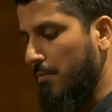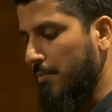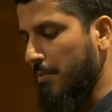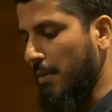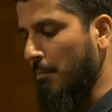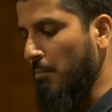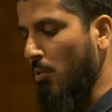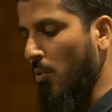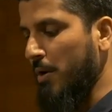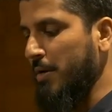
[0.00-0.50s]

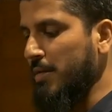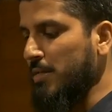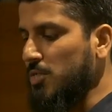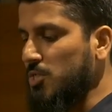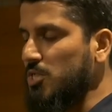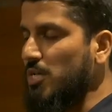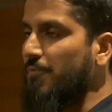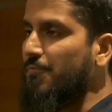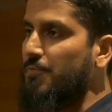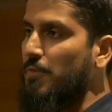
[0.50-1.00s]
number one is
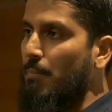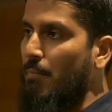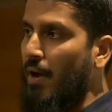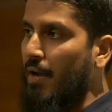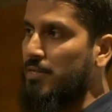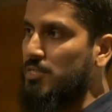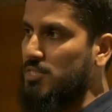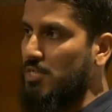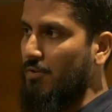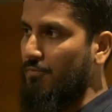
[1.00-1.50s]
shift the
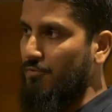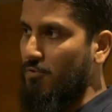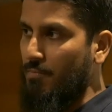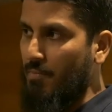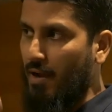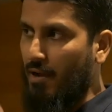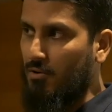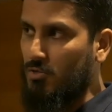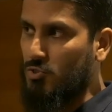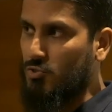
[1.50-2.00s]
mindset
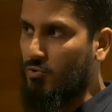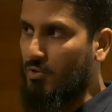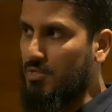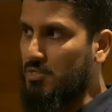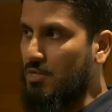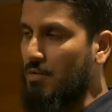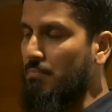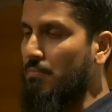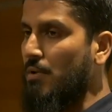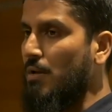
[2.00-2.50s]
from
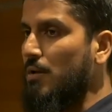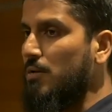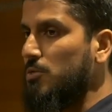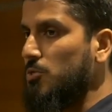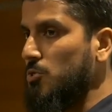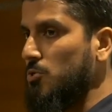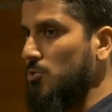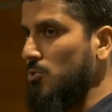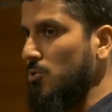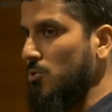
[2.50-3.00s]
altruism
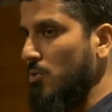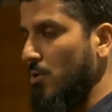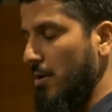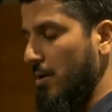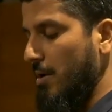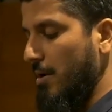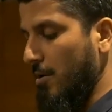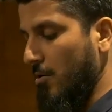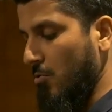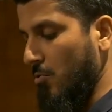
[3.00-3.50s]
to
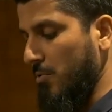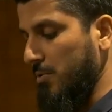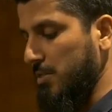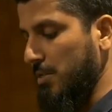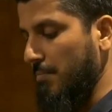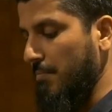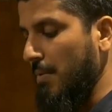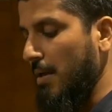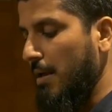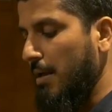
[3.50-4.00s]

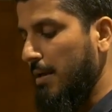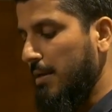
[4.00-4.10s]
heroism.